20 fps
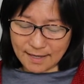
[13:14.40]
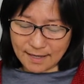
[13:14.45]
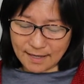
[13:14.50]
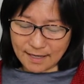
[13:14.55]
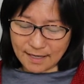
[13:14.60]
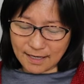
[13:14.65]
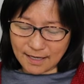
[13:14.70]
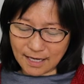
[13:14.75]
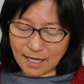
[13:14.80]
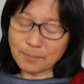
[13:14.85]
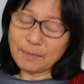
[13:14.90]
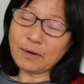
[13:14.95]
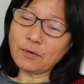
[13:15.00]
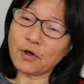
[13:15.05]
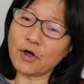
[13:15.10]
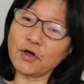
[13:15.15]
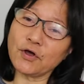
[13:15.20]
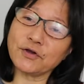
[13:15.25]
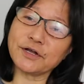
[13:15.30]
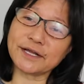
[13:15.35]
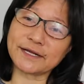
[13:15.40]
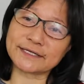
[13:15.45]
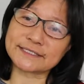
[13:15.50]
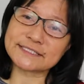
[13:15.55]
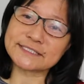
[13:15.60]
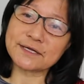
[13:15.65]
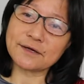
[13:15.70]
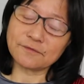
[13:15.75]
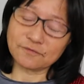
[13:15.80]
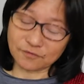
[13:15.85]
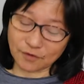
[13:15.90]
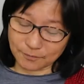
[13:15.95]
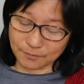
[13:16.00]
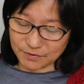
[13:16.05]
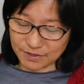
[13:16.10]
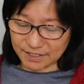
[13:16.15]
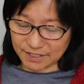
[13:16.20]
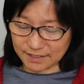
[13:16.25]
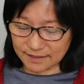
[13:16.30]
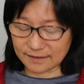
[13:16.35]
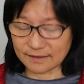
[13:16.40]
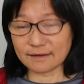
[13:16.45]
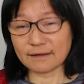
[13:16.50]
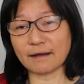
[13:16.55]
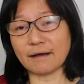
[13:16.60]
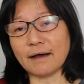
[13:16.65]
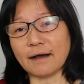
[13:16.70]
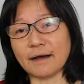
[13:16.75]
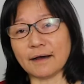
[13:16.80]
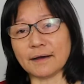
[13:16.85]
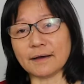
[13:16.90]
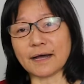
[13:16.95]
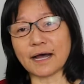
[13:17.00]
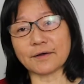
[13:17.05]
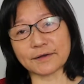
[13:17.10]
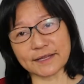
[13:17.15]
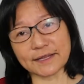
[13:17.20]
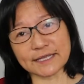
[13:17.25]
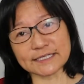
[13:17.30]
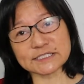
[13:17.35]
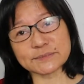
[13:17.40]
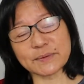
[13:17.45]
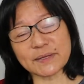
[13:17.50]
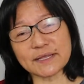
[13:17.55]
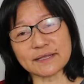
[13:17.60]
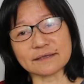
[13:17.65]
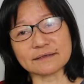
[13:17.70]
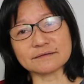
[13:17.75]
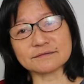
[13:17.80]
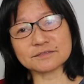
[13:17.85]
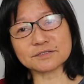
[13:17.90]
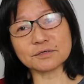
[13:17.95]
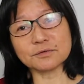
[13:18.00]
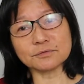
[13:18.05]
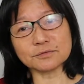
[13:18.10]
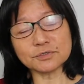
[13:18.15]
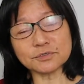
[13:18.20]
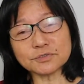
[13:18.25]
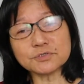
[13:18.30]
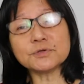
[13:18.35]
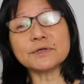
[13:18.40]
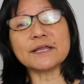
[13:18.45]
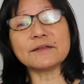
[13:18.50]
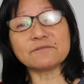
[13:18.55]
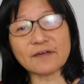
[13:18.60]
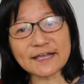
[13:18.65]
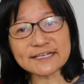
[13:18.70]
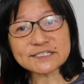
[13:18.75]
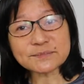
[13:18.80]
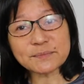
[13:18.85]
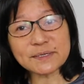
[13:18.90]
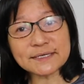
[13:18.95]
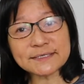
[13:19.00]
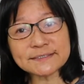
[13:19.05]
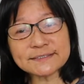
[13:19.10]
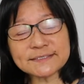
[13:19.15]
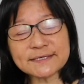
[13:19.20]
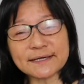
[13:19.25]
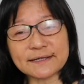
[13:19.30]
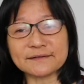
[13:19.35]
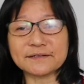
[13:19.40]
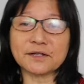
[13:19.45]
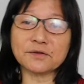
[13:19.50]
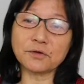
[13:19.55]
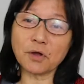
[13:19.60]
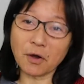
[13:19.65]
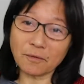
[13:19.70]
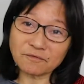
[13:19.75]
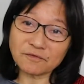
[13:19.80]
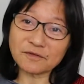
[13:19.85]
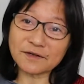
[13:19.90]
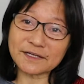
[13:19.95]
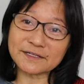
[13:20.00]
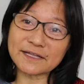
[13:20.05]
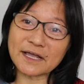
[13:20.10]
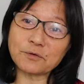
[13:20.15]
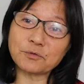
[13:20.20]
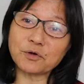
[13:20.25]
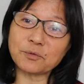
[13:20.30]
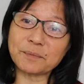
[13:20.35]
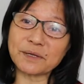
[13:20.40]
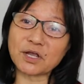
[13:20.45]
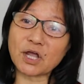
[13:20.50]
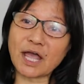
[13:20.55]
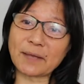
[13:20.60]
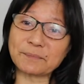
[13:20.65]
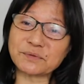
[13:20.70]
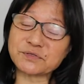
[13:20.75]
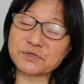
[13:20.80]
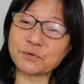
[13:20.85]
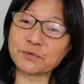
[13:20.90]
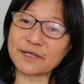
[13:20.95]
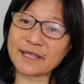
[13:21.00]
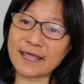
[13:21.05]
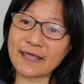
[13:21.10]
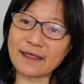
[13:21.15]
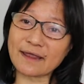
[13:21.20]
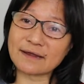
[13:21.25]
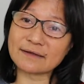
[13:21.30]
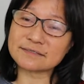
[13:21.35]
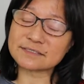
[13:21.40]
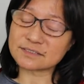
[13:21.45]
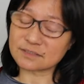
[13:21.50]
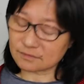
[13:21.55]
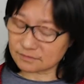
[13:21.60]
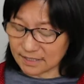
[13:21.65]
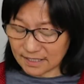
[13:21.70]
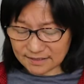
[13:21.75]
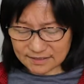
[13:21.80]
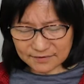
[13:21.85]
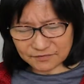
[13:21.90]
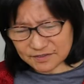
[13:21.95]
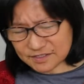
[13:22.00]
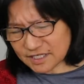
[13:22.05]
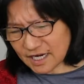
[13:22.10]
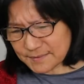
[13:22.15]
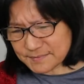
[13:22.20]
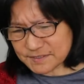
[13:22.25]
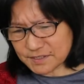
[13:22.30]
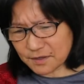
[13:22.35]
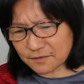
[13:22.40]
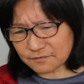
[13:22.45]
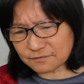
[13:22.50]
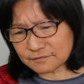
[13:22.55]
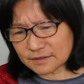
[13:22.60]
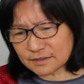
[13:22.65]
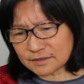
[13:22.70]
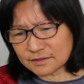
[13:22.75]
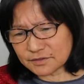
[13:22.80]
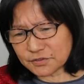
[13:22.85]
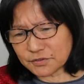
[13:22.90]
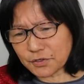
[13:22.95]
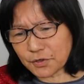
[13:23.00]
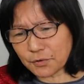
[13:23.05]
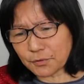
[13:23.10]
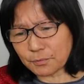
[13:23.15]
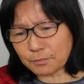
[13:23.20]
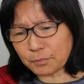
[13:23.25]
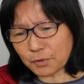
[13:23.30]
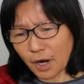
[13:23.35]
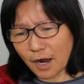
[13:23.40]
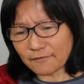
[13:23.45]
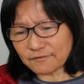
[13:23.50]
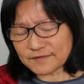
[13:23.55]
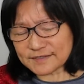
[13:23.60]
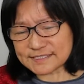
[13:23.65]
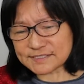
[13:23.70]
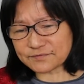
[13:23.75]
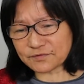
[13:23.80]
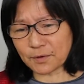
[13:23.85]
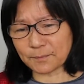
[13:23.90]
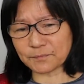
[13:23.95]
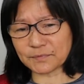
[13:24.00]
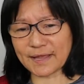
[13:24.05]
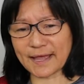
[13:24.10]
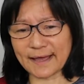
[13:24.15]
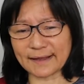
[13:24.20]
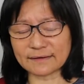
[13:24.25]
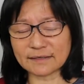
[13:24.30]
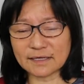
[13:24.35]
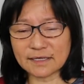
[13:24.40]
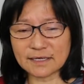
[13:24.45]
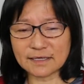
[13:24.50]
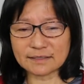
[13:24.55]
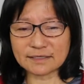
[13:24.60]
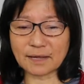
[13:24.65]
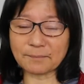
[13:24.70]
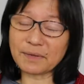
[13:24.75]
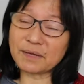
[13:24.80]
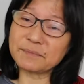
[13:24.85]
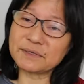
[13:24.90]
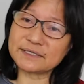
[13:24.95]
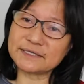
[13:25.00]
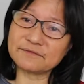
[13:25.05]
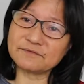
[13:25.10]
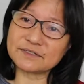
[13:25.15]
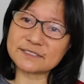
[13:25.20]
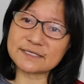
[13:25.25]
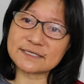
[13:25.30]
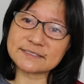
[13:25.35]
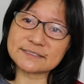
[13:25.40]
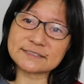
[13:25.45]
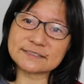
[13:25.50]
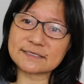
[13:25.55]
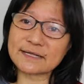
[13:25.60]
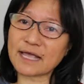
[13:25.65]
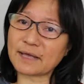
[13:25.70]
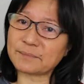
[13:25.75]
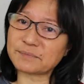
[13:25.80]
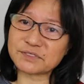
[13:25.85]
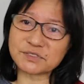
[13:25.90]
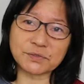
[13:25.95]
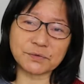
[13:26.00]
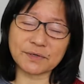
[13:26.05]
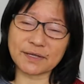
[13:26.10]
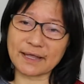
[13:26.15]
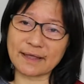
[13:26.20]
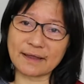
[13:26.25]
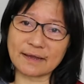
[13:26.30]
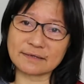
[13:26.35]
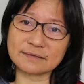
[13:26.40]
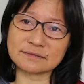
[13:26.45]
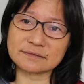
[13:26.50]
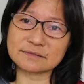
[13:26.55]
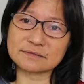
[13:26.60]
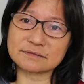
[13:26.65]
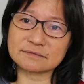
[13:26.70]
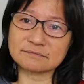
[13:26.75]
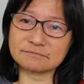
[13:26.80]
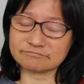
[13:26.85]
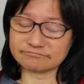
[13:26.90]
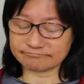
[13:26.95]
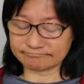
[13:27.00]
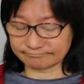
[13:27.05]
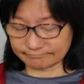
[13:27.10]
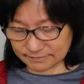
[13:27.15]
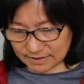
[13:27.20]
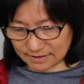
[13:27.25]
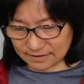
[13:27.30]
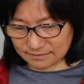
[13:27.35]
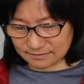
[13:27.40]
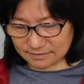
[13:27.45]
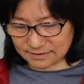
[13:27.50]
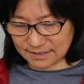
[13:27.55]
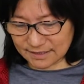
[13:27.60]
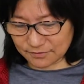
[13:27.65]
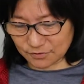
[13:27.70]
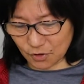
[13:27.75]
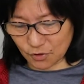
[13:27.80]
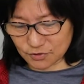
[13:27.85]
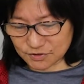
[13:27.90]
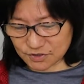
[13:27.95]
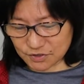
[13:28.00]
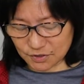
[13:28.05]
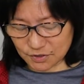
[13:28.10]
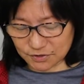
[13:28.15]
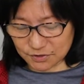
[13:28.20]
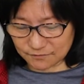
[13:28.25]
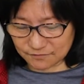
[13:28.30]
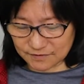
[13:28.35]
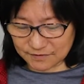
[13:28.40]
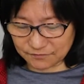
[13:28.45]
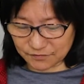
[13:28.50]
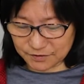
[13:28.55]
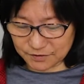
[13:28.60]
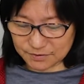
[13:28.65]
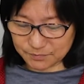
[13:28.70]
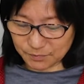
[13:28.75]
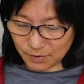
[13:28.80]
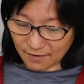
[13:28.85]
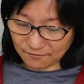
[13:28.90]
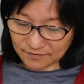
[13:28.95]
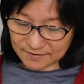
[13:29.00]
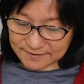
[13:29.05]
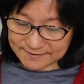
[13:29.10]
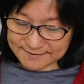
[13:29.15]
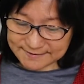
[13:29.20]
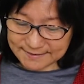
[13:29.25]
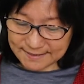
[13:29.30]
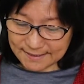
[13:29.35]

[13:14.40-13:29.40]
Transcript: How about earnings from the RDSP? So you do investment and then hopefully there will be capital gains. So there are different types of profits from that. That may be dividends, capital gains, and then all sorts of different profits.